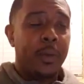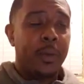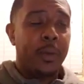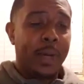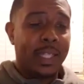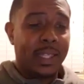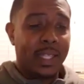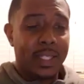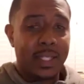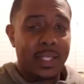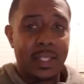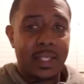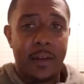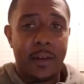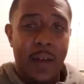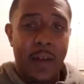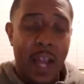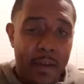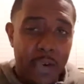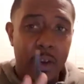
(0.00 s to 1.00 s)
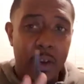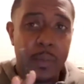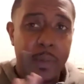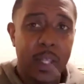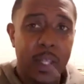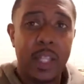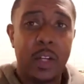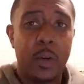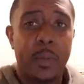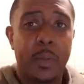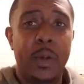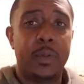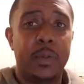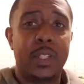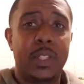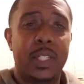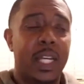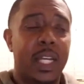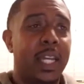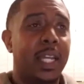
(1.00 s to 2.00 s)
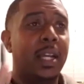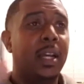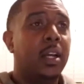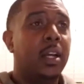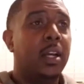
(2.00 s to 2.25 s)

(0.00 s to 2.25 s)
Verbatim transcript: about this stuff. I've heard literally people saying,